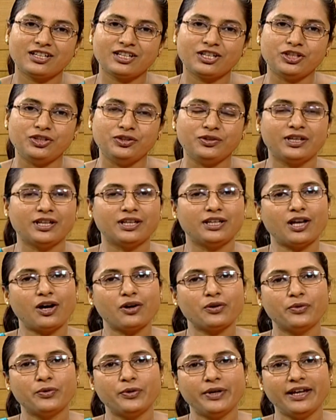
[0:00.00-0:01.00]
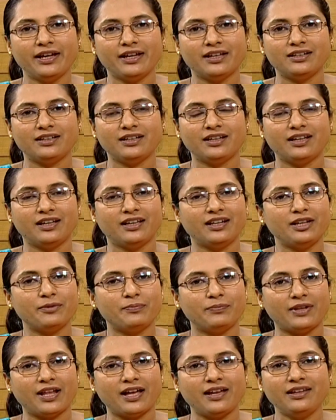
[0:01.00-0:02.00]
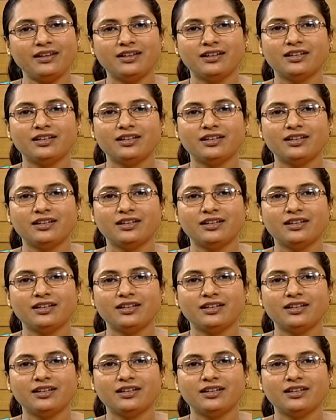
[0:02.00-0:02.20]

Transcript: you can now go ahead and apply